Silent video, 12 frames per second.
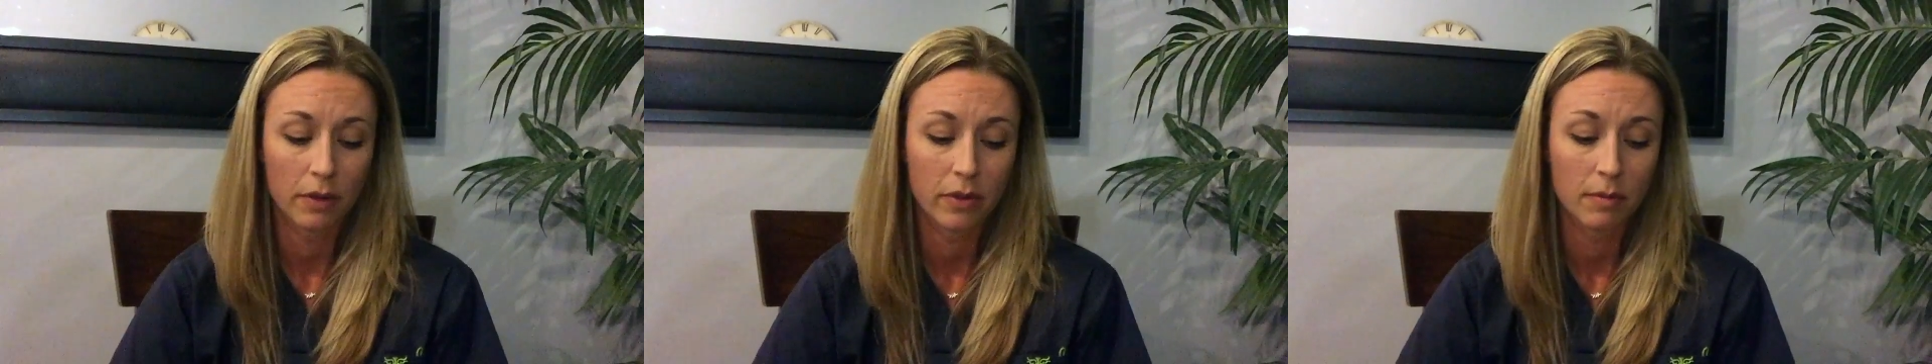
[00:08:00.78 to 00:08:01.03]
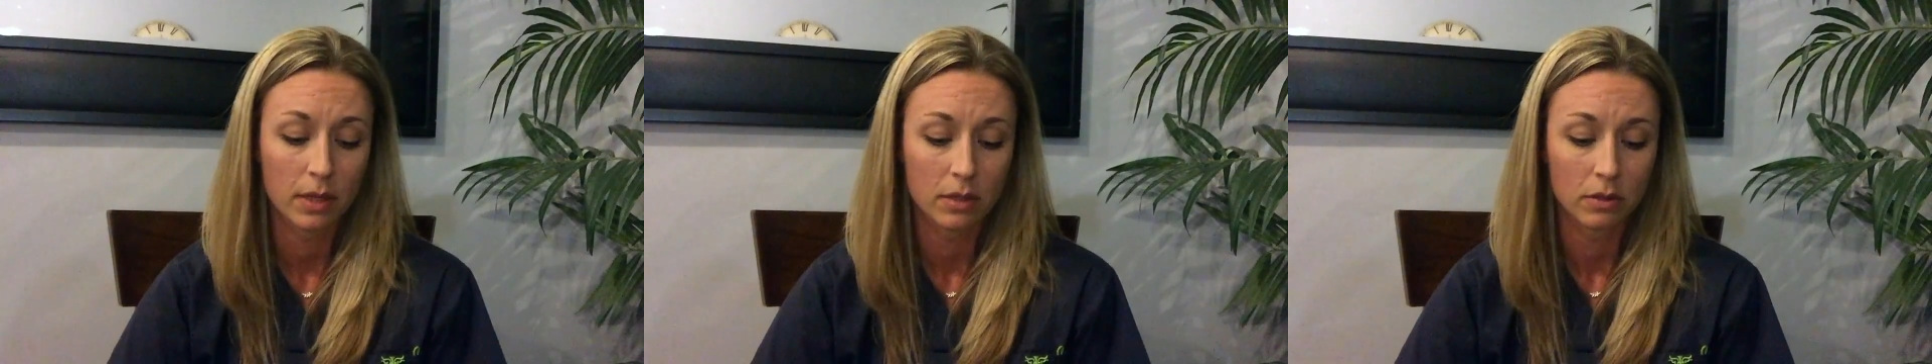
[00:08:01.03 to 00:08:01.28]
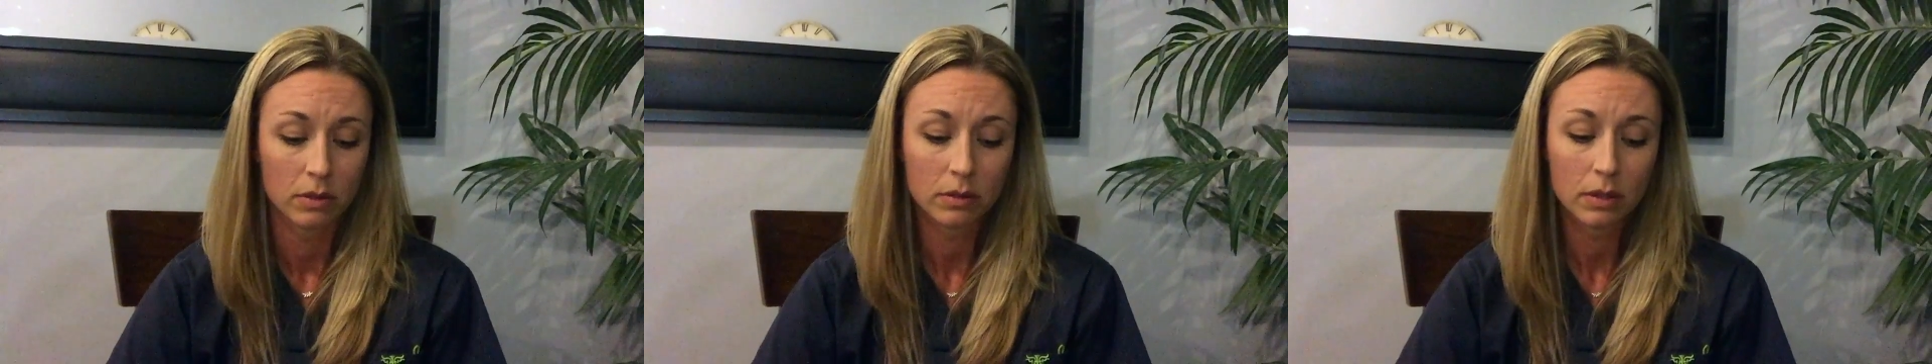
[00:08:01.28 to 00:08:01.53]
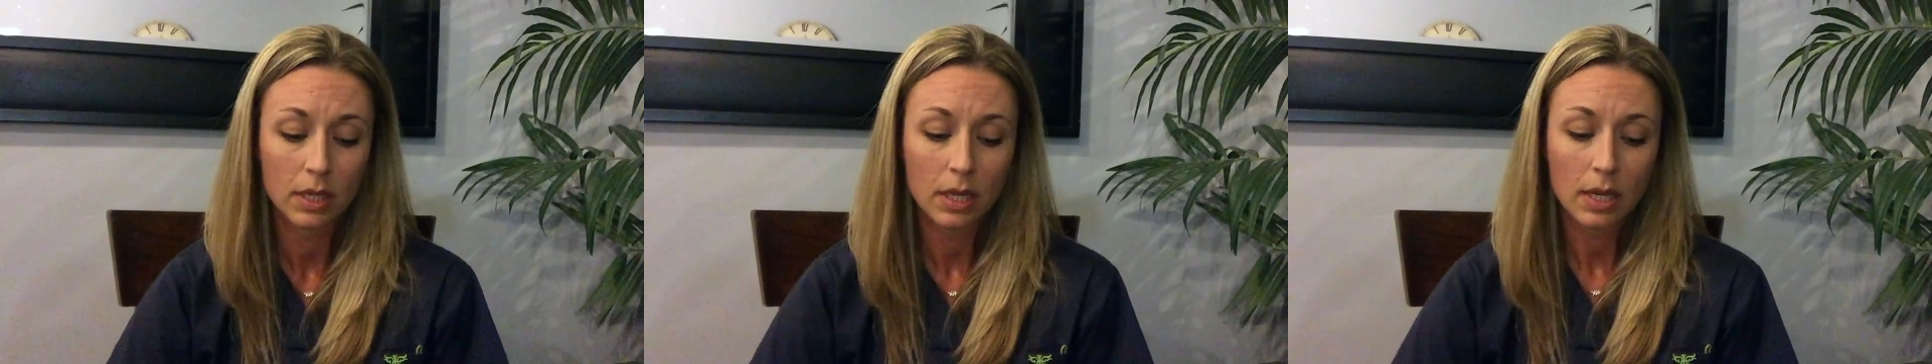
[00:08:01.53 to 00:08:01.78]
of the
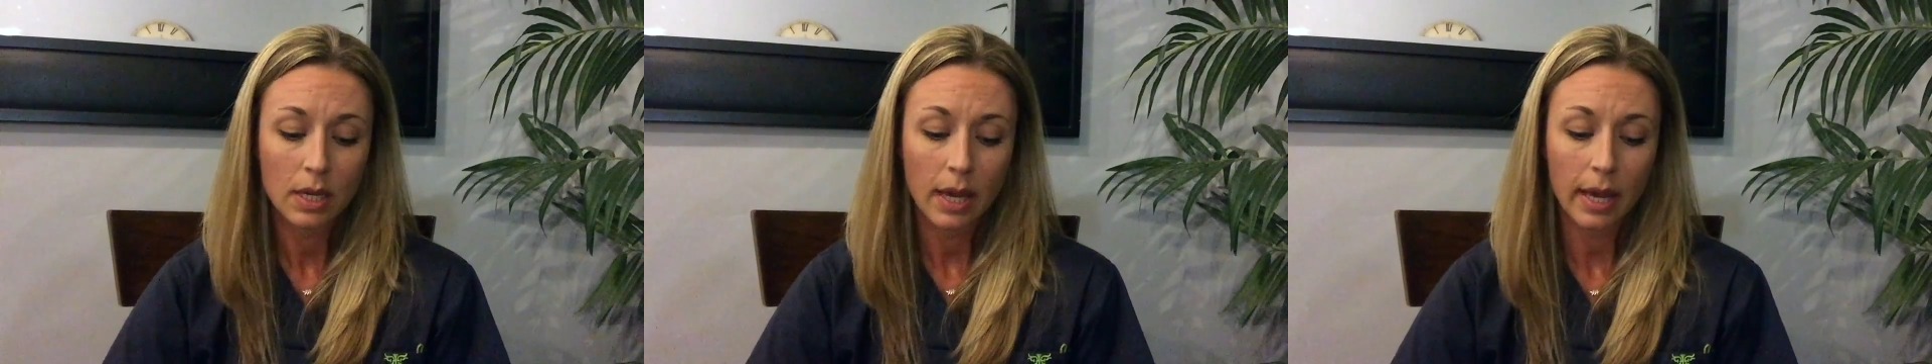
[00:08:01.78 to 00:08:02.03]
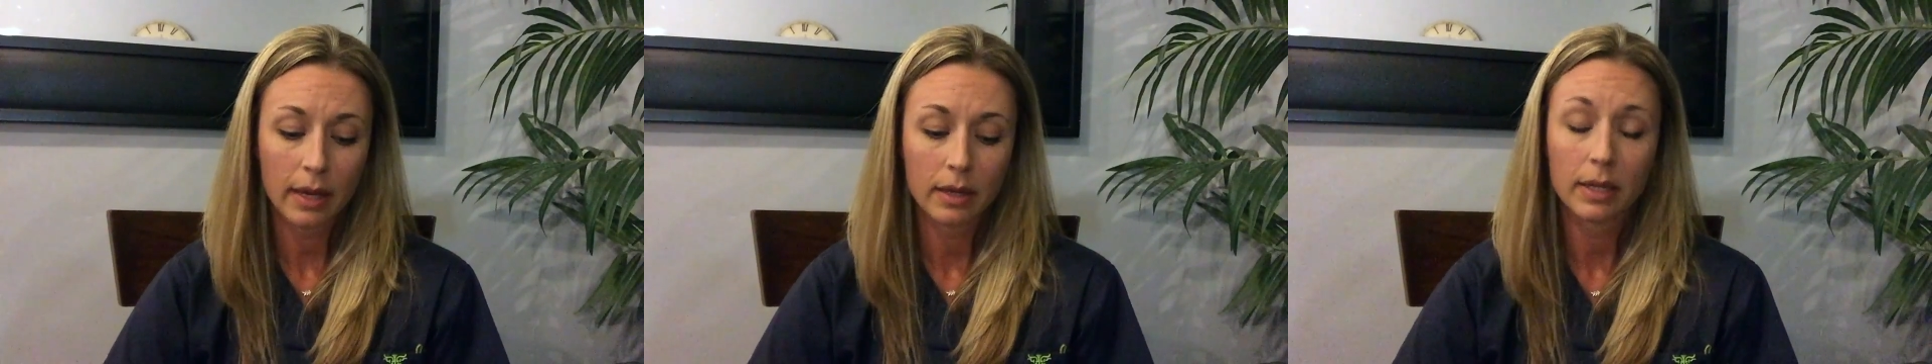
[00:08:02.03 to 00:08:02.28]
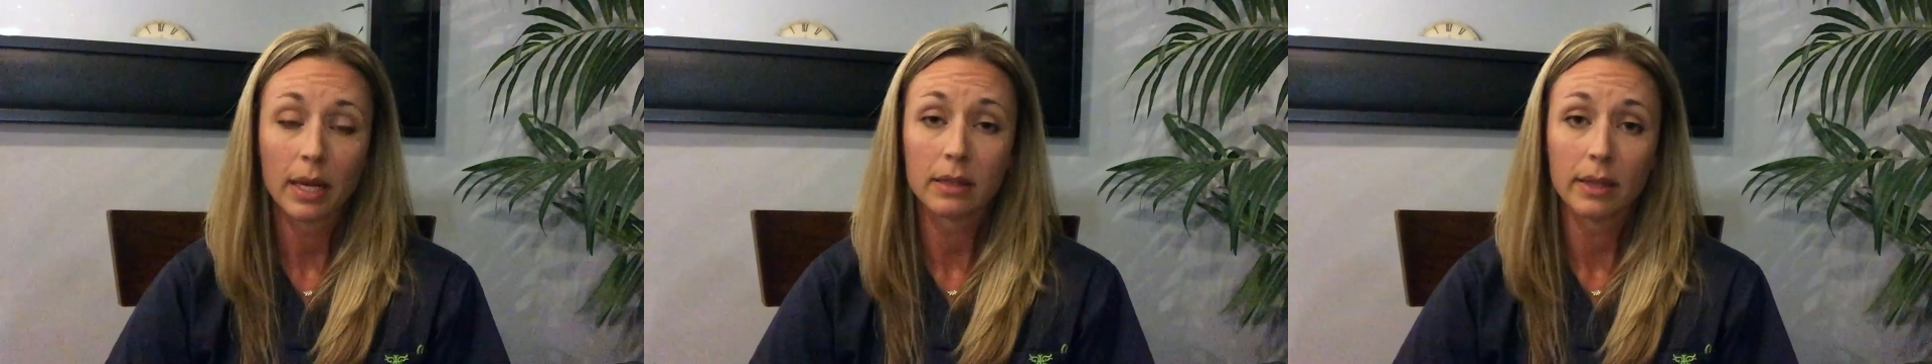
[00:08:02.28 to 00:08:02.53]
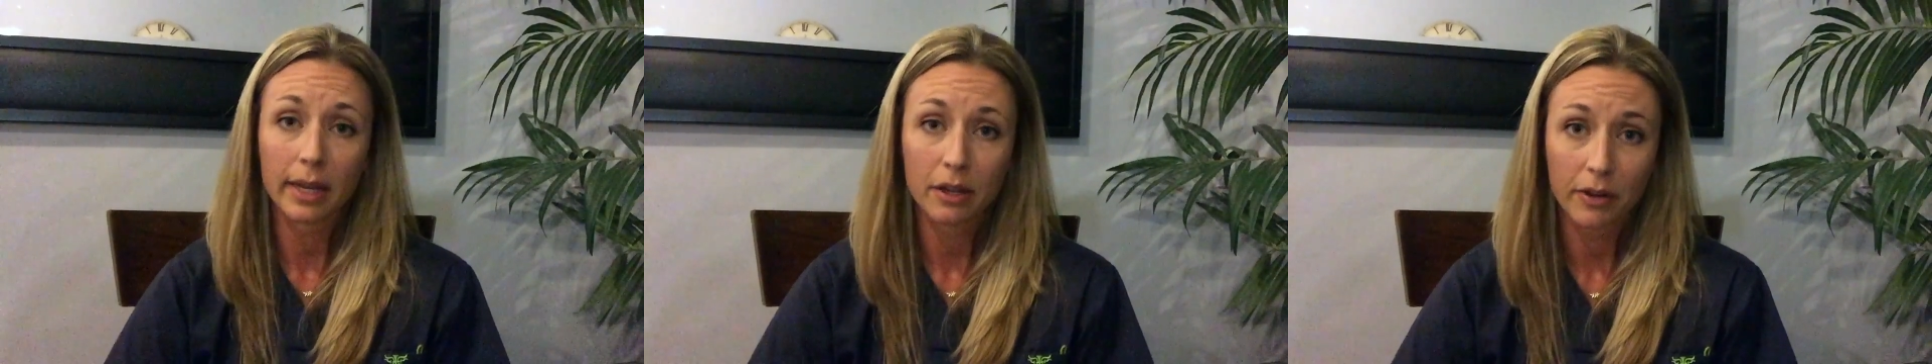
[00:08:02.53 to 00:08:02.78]
muscle, and
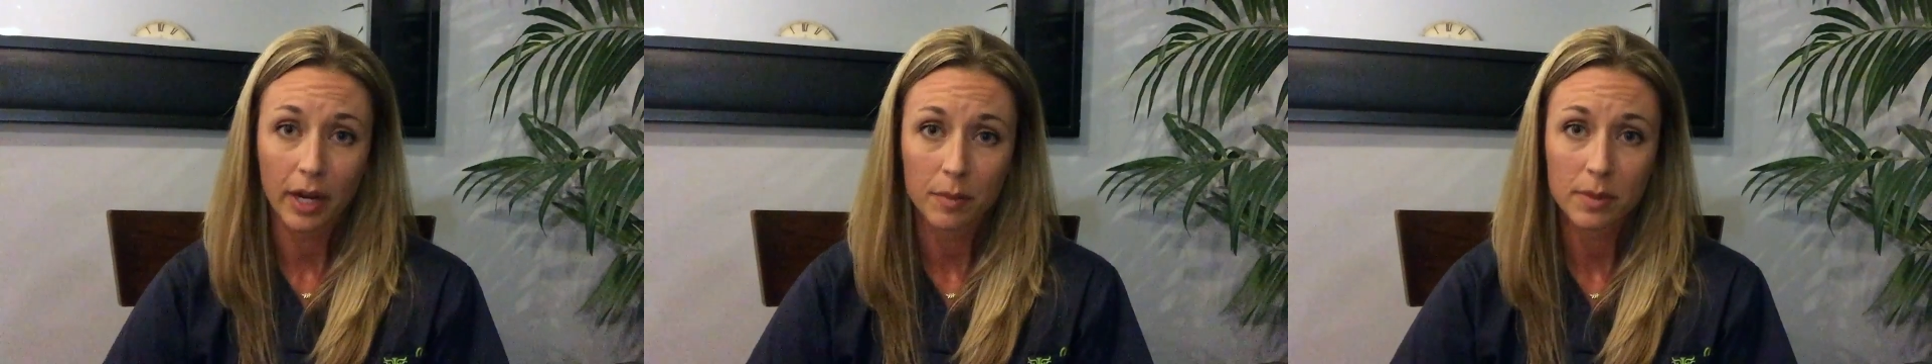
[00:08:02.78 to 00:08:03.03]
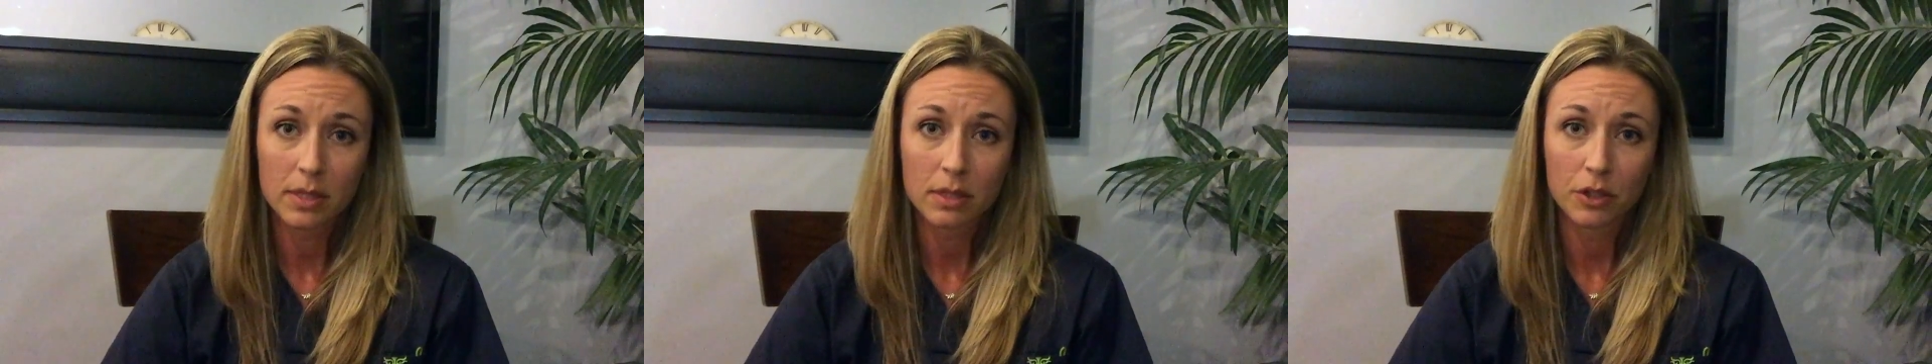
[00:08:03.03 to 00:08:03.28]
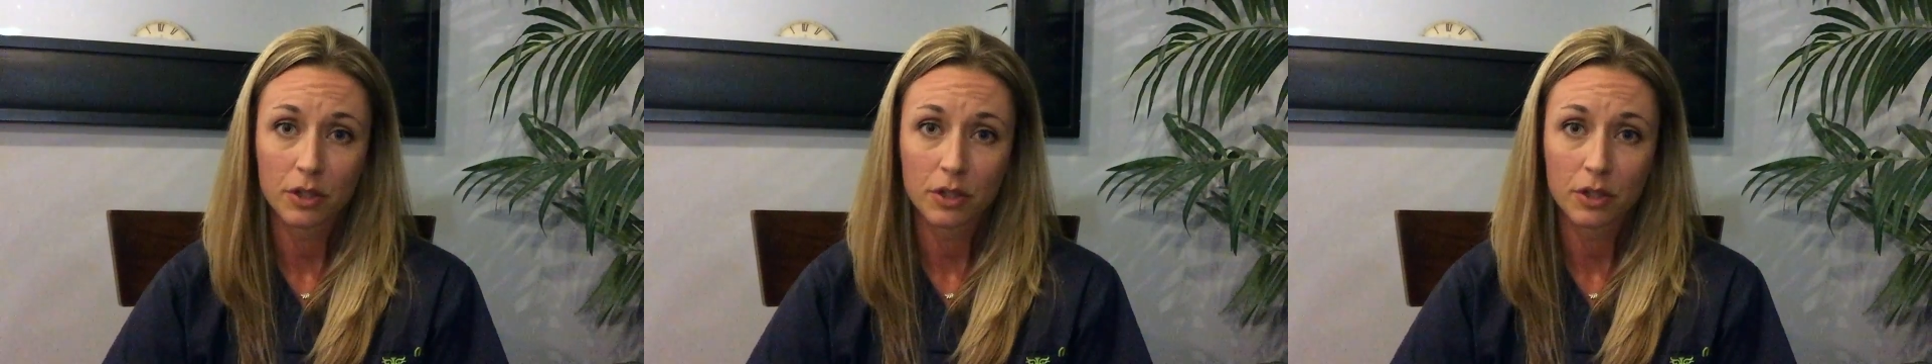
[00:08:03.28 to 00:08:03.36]
again, leg cramps.